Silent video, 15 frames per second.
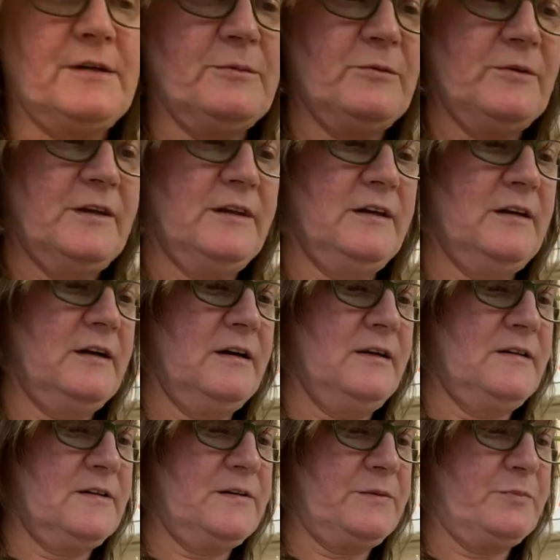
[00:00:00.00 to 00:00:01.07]
some really
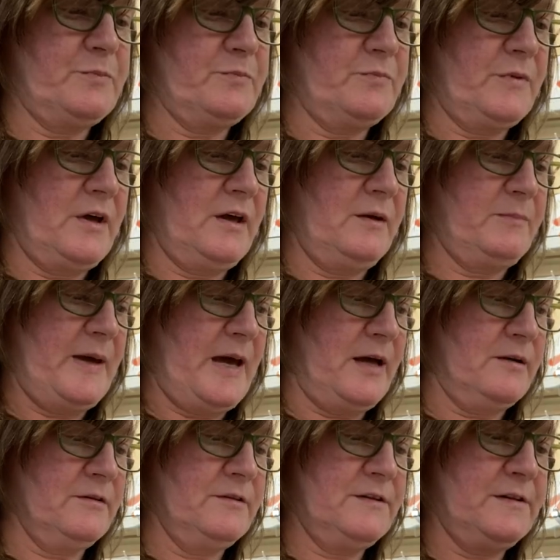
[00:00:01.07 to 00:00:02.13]
nice uh,
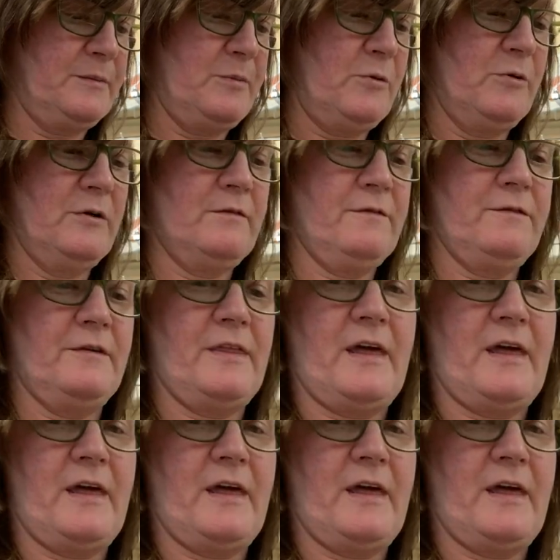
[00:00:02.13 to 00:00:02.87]
pattern support for